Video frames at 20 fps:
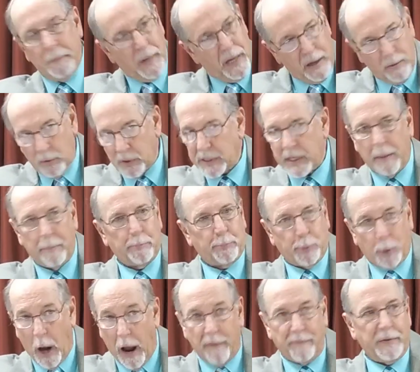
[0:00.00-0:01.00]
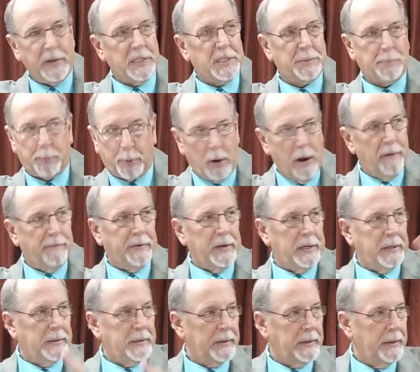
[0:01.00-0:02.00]
He was a prophet's prophet.
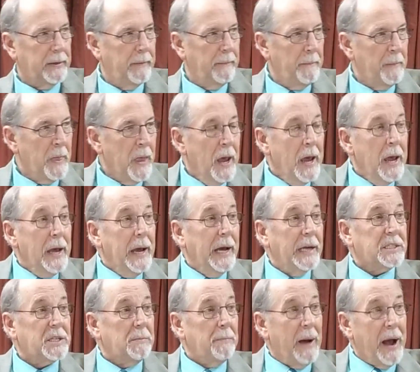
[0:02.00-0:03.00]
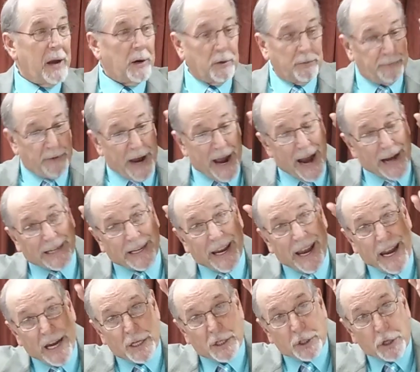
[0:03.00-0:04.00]
As a matter of fact,
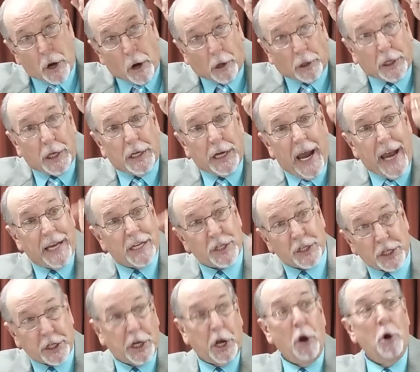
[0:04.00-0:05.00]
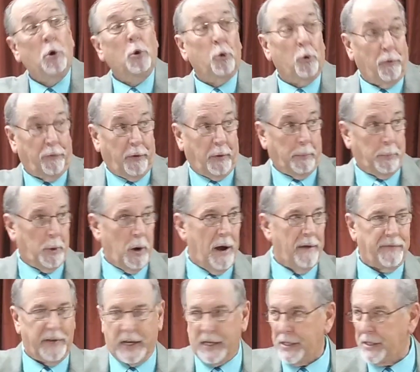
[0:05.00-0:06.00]
he started a school for
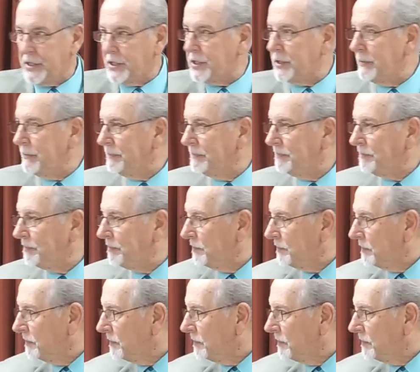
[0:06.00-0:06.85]
prophets. Mm -hmm.